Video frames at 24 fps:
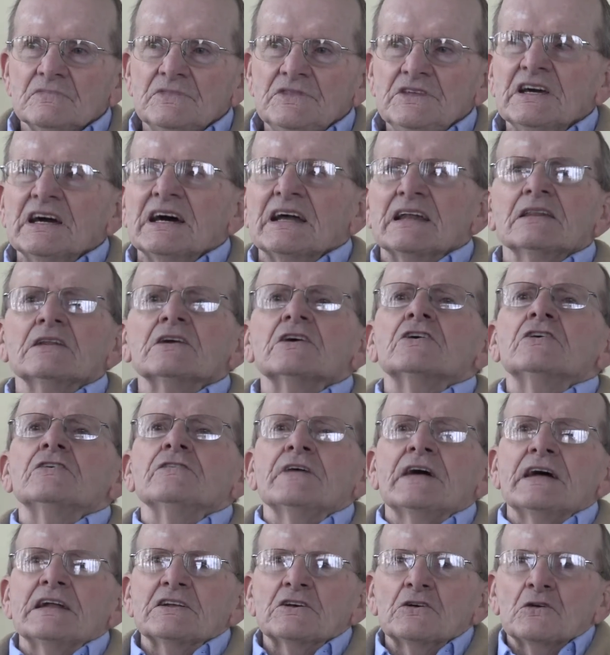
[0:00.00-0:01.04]
learn
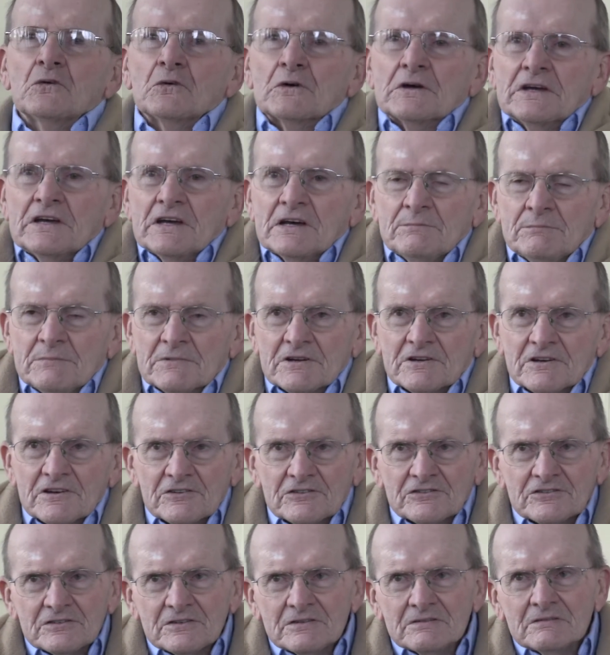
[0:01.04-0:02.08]
that going in,
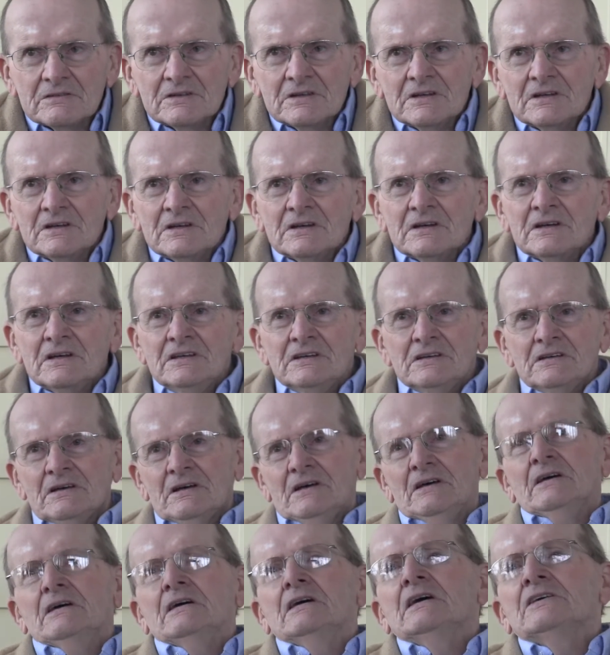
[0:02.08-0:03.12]
because
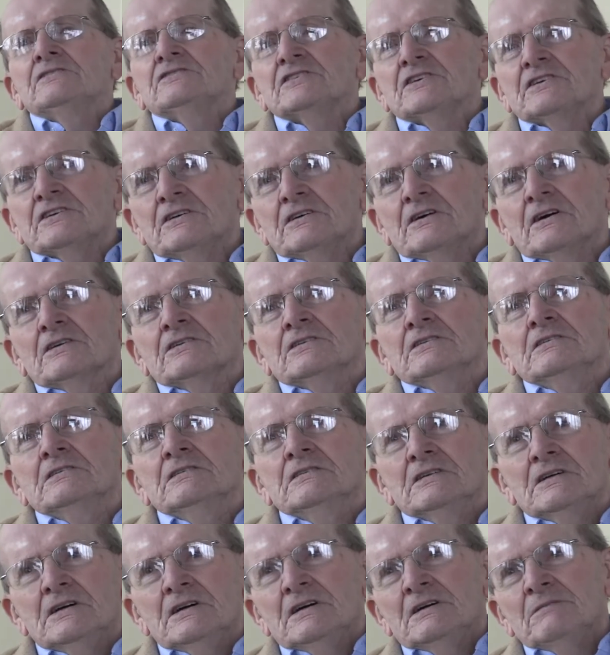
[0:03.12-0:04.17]
as a
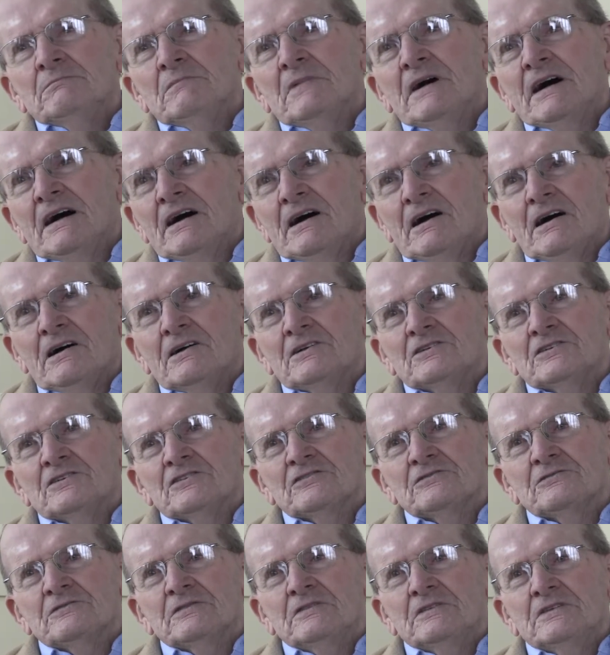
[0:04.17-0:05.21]
young
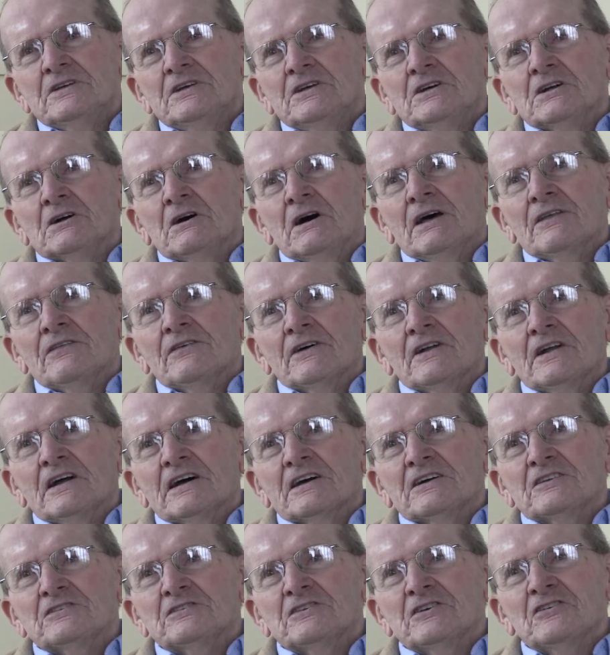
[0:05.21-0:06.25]
biologist, I thought I
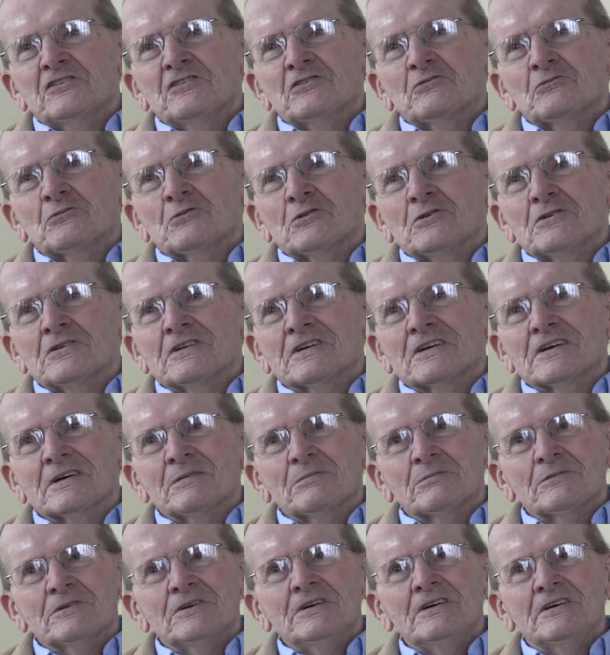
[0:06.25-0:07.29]
could change the world in a
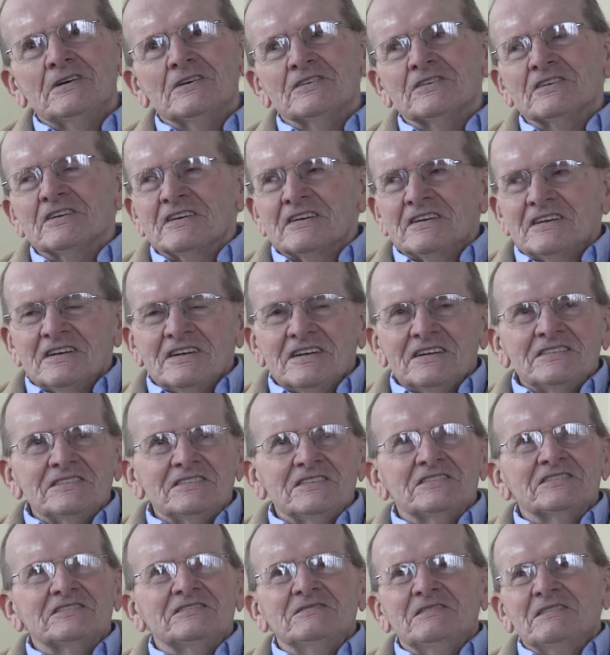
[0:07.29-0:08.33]
couple of years.
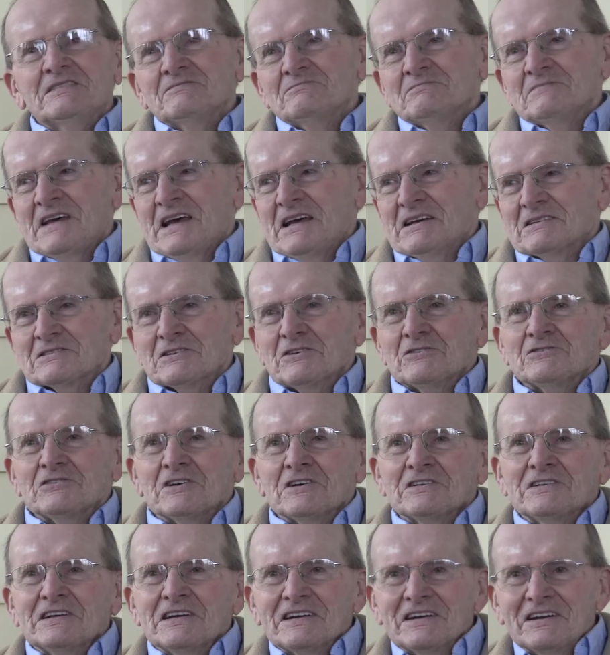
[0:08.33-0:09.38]
Just hang loose,
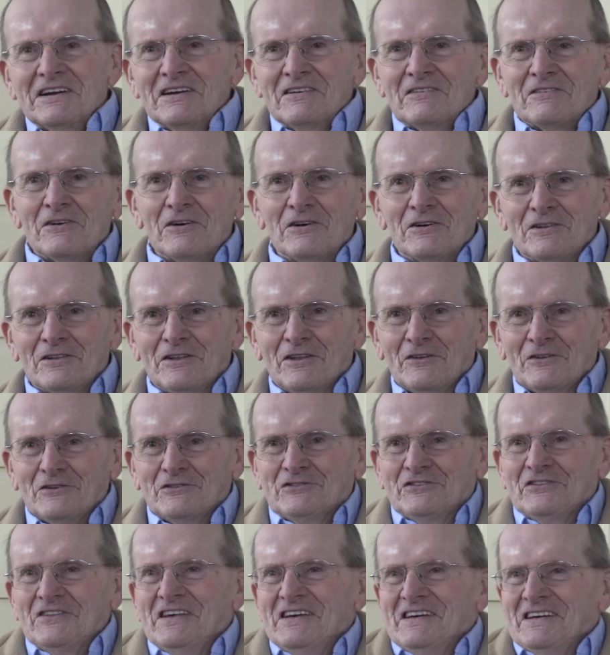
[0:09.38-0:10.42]
I'll take care of all
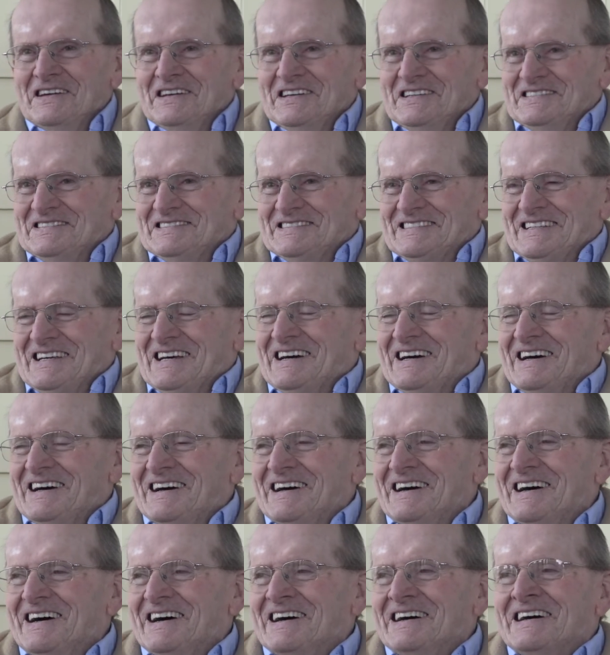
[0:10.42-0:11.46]
those things.
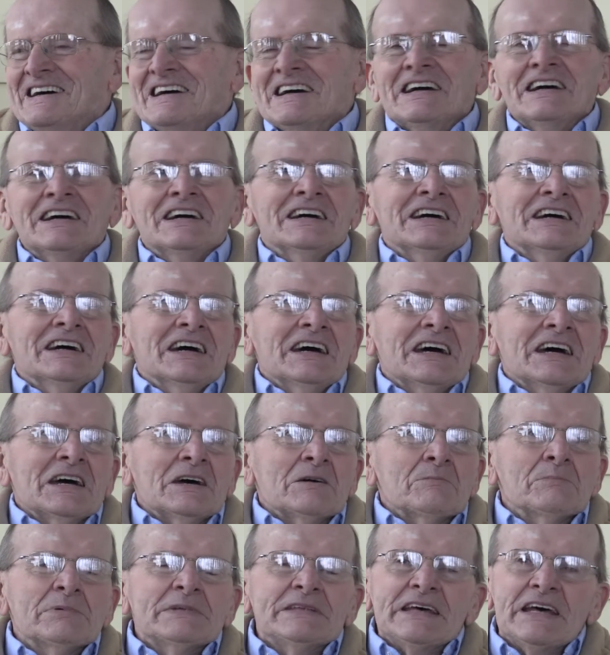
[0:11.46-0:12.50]

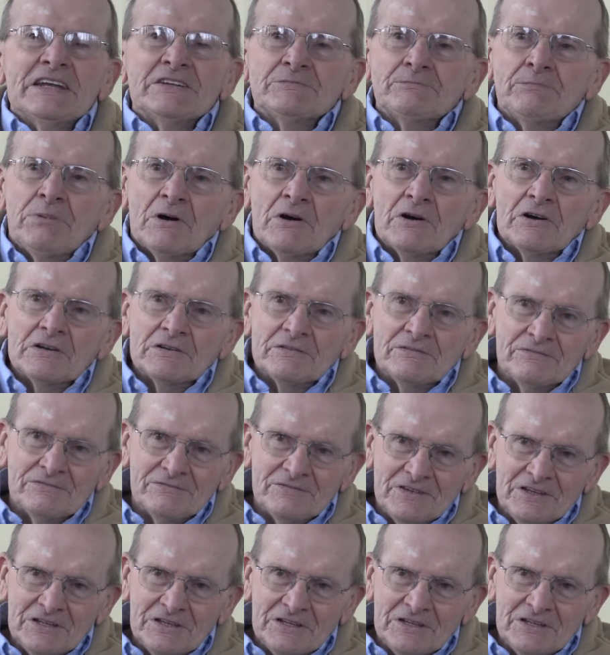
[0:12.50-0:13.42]
But that's part of,